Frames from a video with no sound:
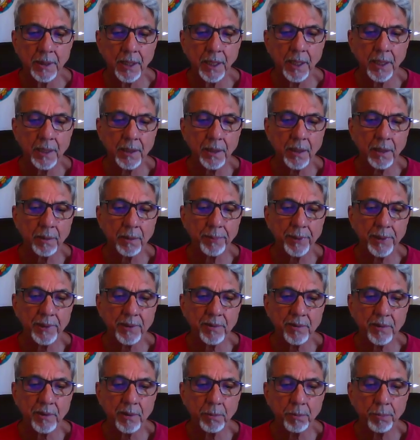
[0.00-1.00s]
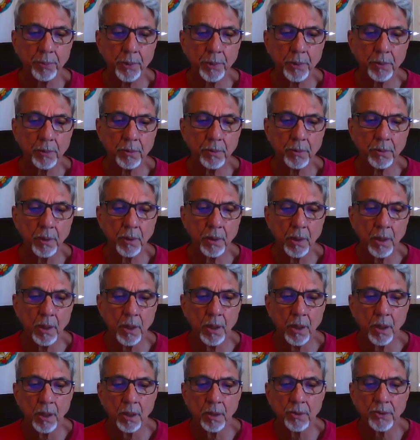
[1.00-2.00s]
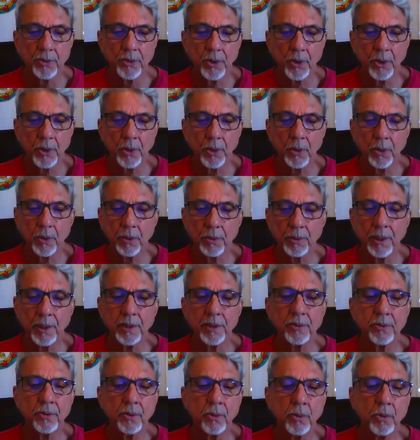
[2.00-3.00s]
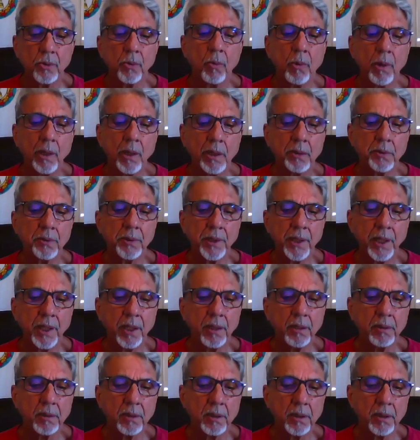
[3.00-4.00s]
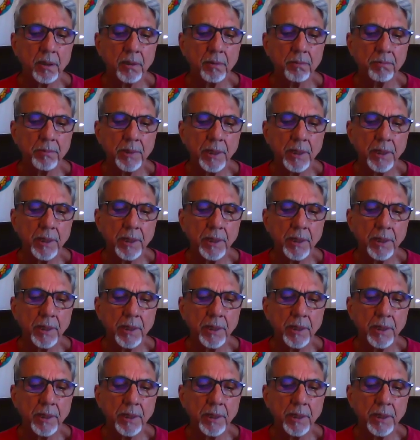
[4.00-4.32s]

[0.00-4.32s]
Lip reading: I keep it simple. So there is only one creator.